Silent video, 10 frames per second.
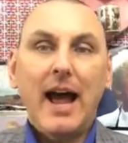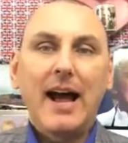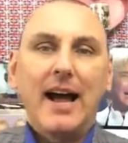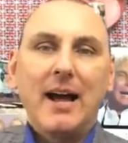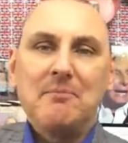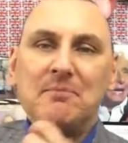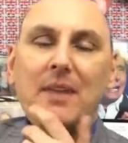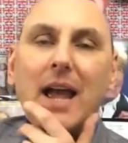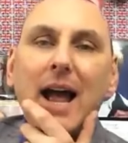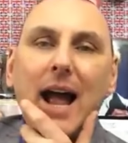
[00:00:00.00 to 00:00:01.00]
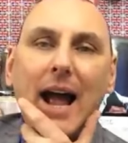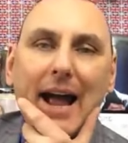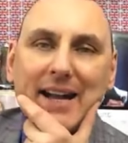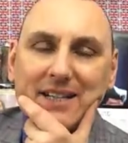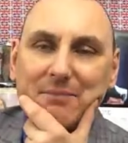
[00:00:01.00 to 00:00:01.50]
Um,
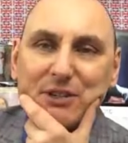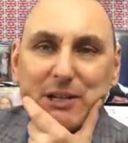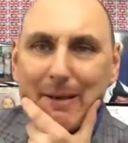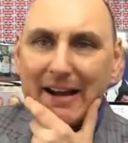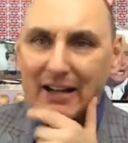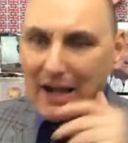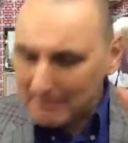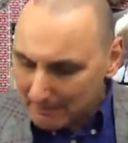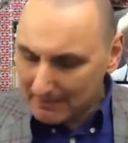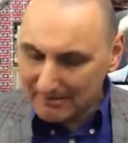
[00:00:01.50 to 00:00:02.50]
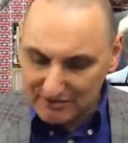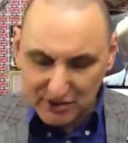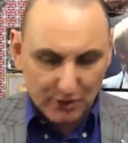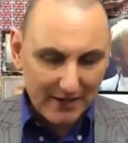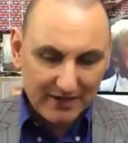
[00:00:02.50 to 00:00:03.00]
and I'm just about to come up here
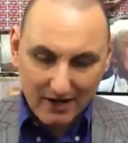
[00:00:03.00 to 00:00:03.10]
and do it.